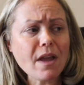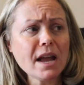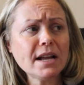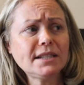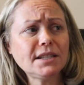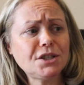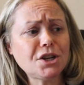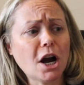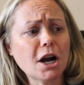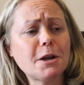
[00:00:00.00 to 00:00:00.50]

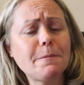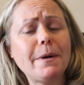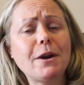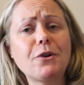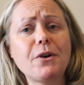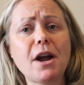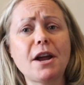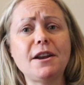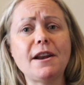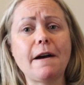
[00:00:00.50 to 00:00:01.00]
It's a
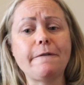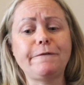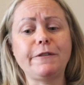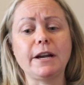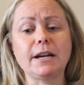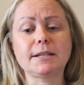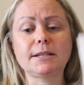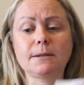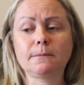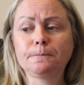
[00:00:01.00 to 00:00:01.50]
documentary on
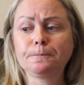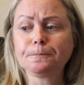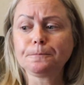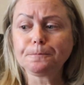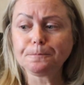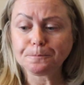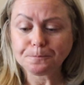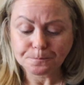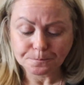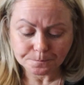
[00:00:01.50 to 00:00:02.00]
Netflix.
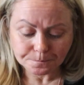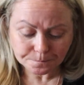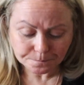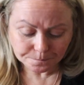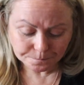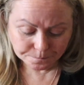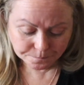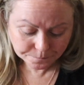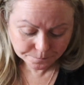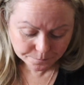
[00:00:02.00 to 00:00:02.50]

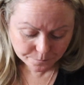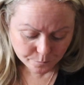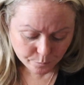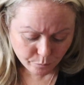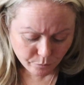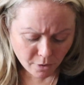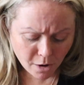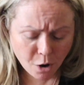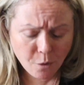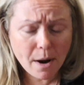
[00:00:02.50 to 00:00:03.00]

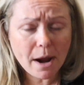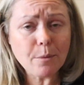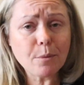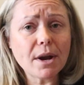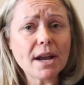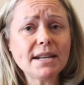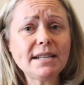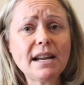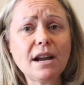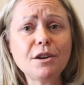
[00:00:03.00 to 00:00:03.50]
All right, we're
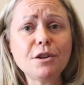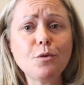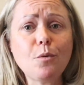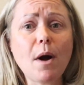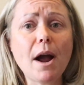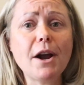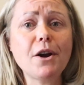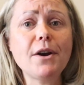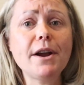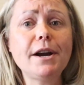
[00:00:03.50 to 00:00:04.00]
getting down to the
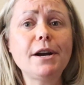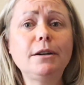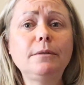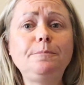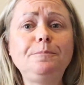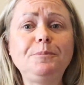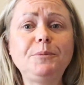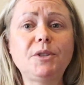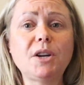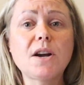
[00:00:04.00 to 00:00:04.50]
wire here.
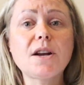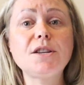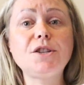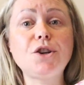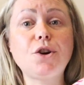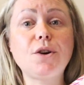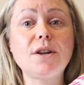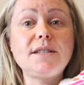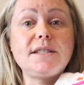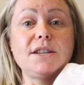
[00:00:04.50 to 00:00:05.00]
Dunkin'
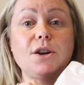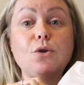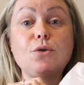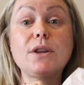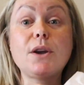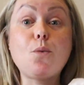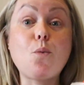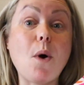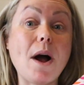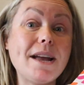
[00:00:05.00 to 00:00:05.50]
Donuts, the
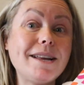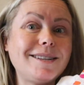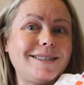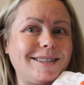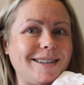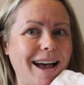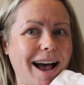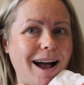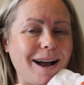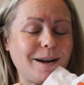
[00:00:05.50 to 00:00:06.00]
only white
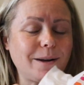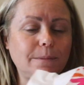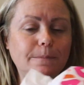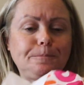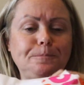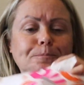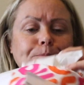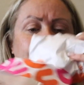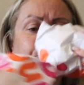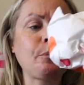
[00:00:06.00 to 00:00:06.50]
sack.
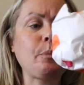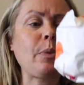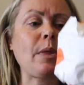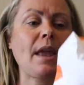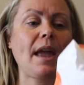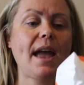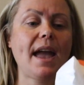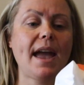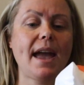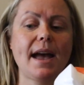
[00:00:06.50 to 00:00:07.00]

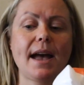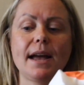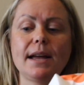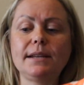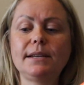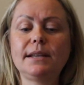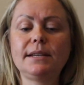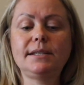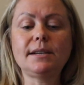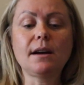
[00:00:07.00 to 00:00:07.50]

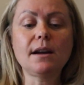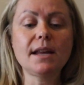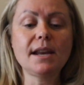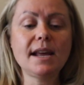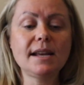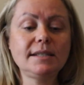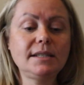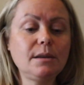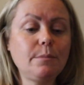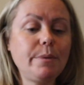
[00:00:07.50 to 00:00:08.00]
And Dunkin'
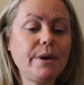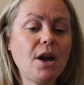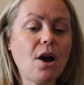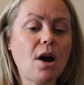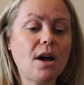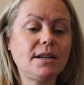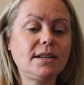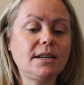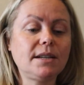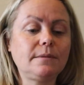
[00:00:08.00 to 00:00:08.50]
has the
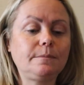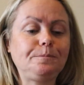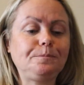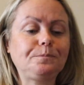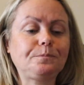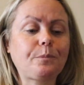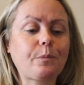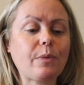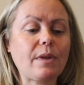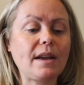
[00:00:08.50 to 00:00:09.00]
Beyond
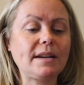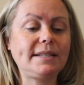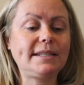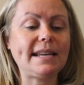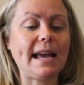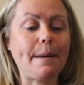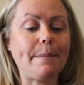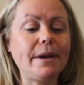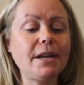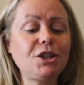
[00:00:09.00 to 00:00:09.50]

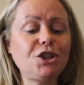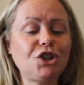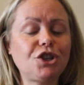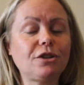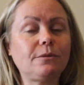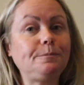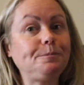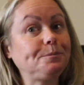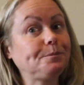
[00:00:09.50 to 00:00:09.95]
sandwich.